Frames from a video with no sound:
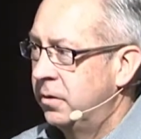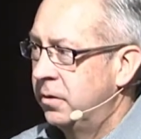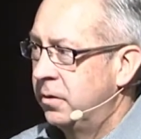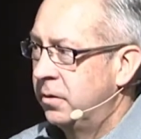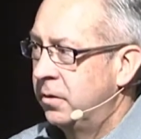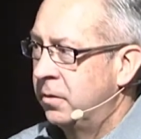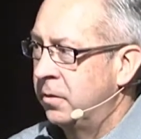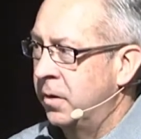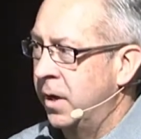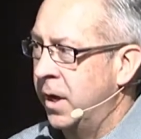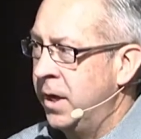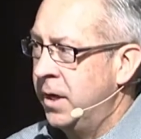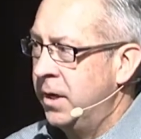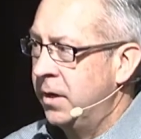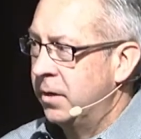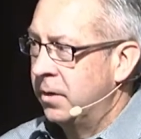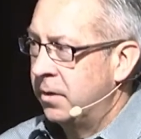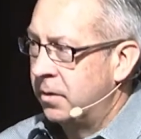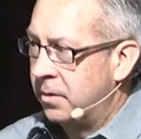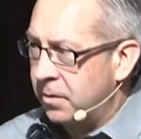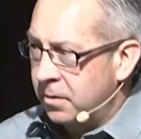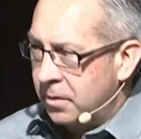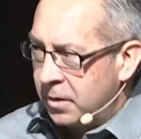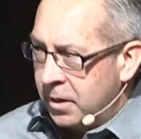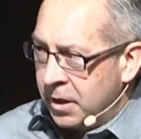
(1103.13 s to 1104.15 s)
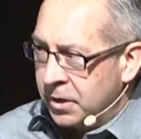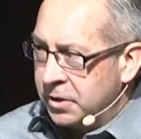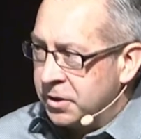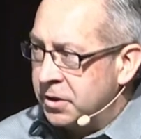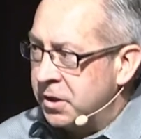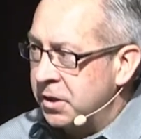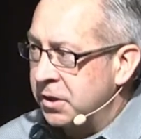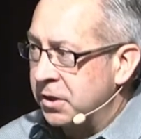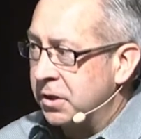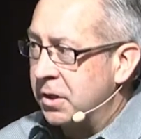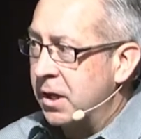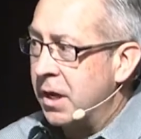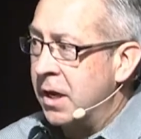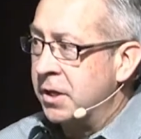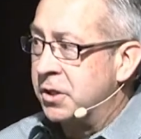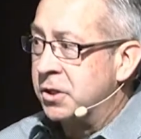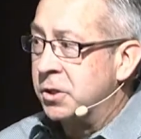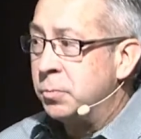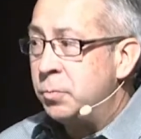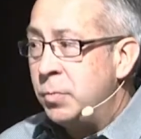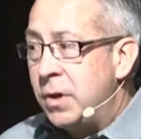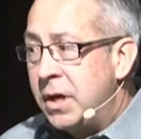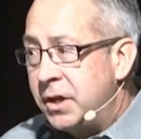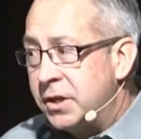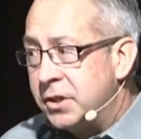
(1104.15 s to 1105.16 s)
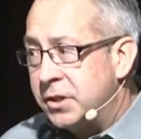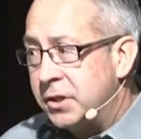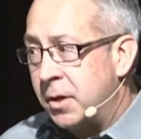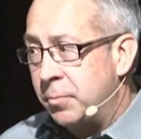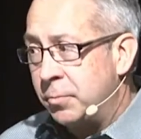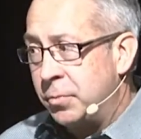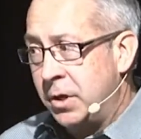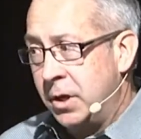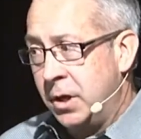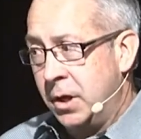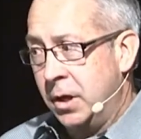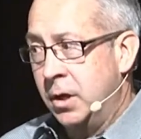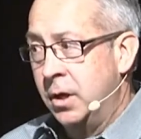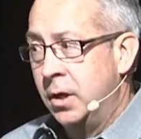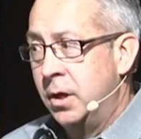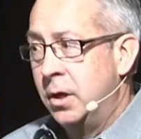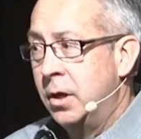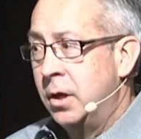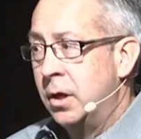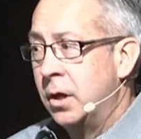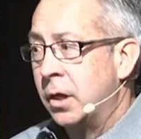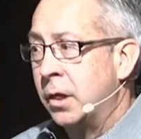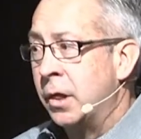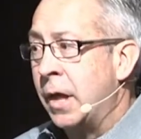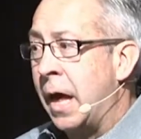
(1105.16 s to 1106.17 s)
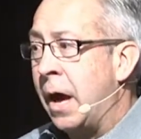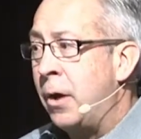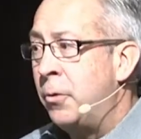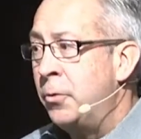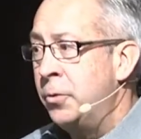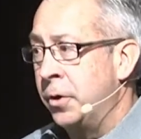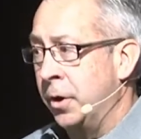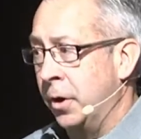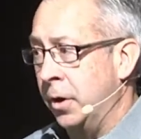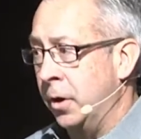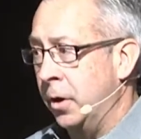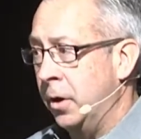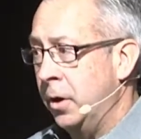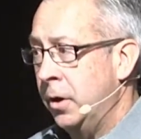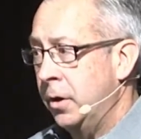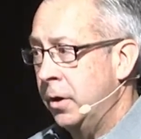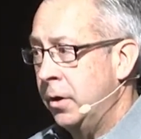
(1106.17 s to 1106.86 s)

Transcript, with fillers: right? It just it speaks something louder